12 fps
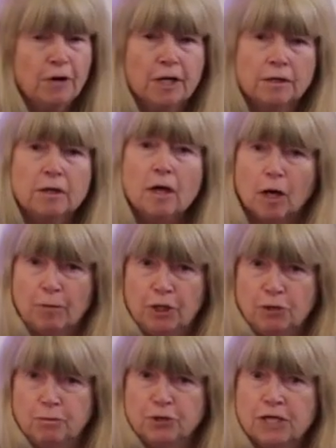fun about
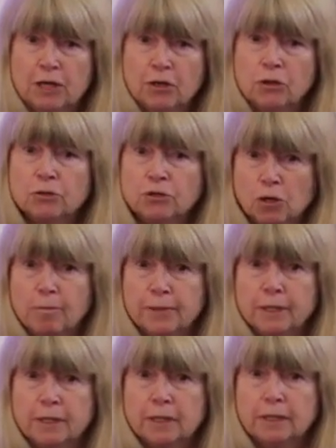a particular
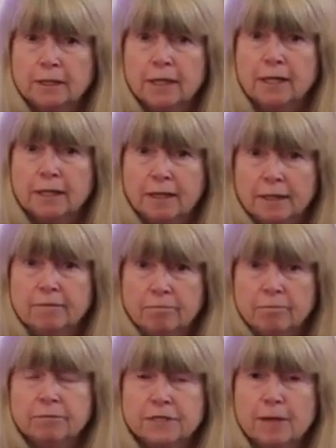topic, and
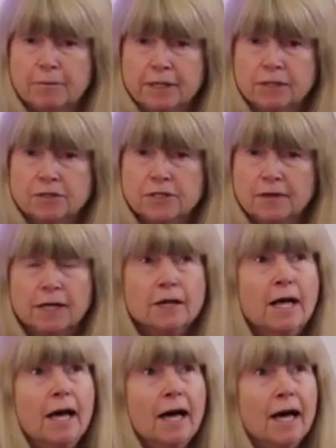tapping into
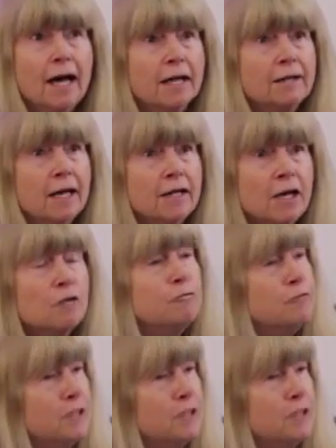that. And I'll